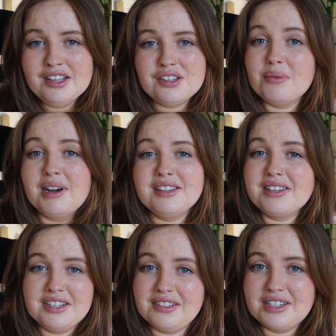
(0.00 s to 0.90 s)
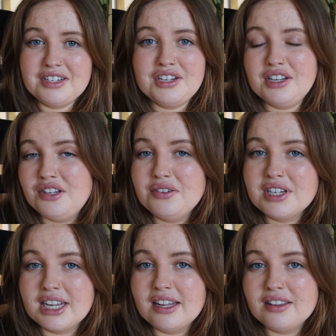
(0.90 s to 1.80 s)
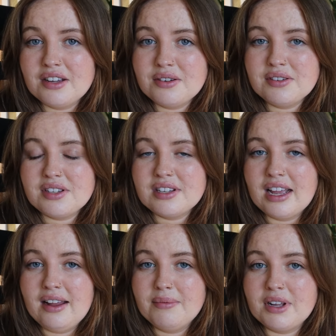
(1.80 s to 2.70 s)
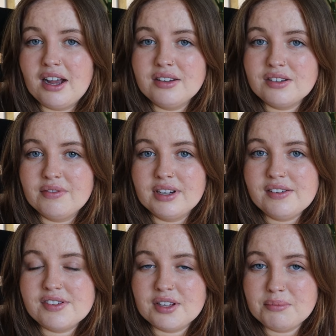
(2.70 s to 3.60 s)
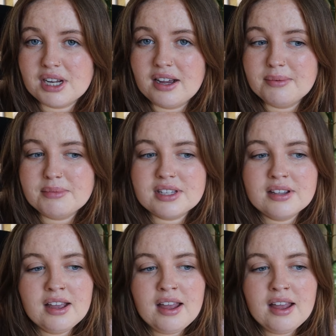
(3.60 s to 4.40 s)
so I still continue to get those kinds of leaves sometimes.